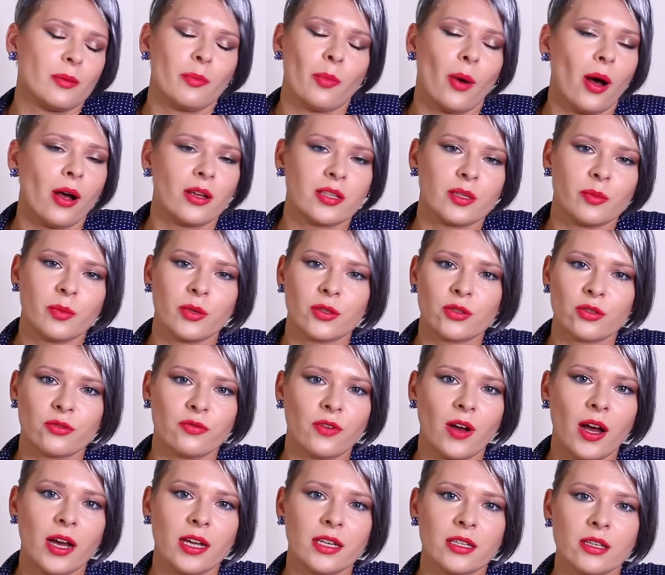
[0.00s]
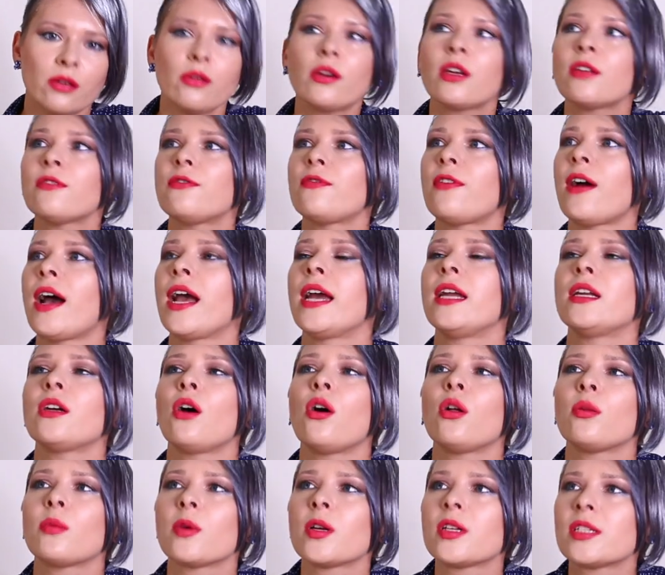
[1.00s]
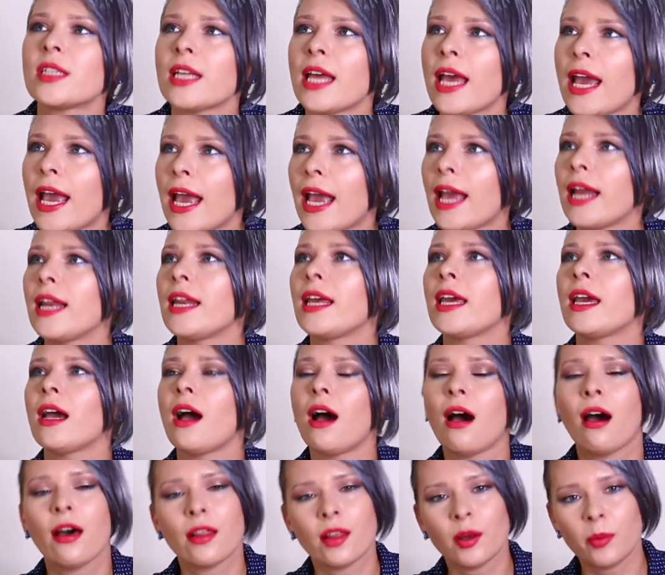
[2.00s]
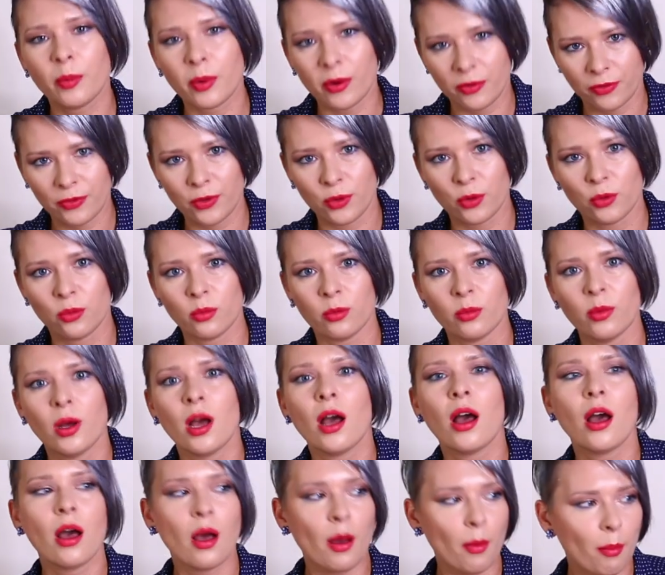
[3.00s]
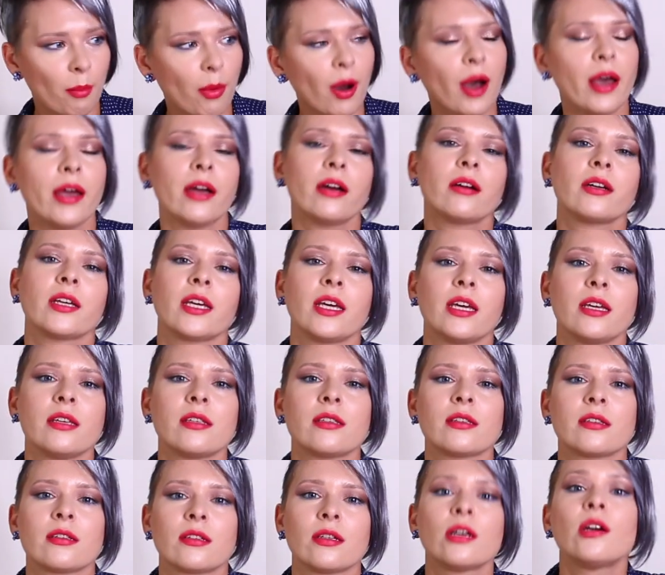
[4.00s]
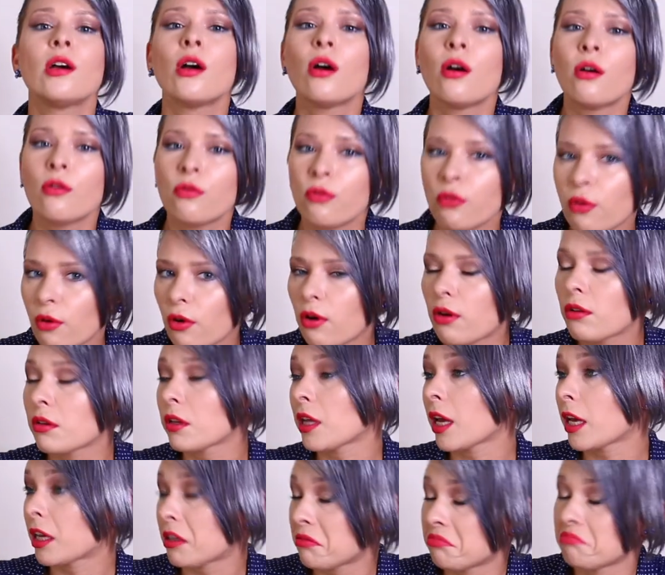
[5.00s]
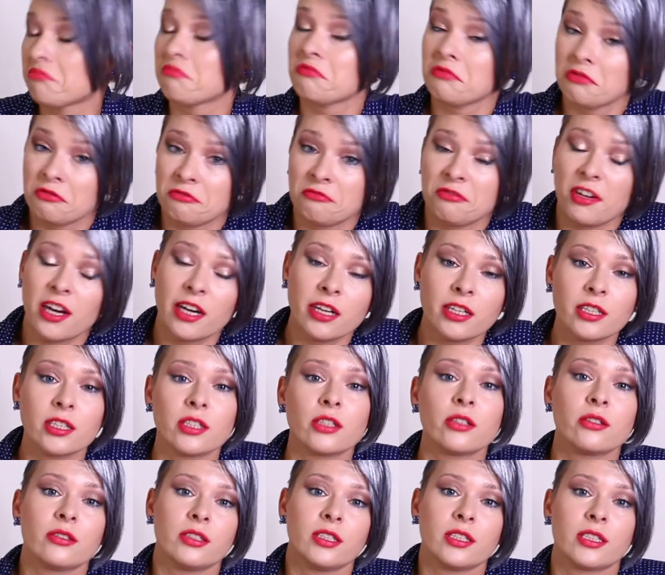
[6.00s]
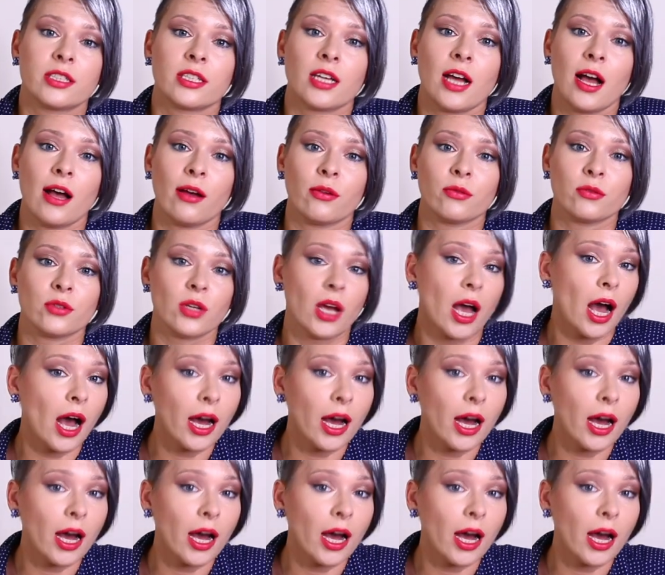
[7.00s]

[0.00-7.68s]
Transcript: impossible to find. You can find almost any other perfume by Arquiste for like fairly good discount.